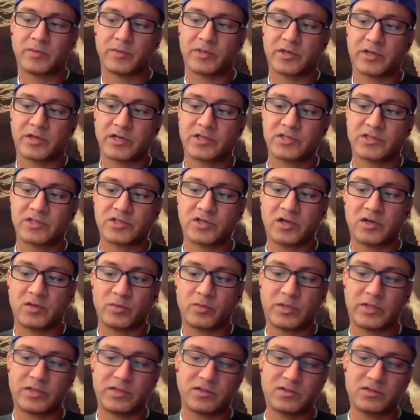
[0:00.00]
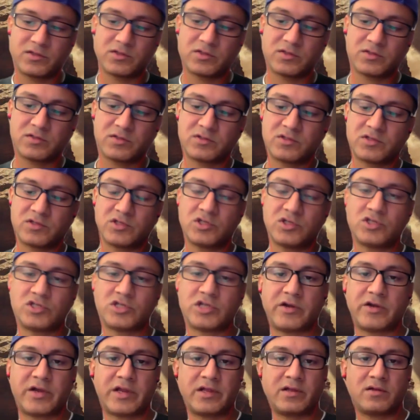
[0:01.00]
are going to start with
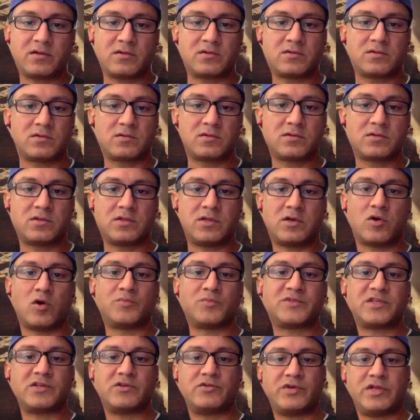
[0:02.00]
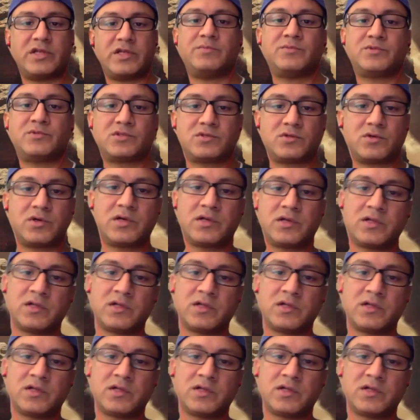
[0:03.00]
sharing their hopes and dreams, or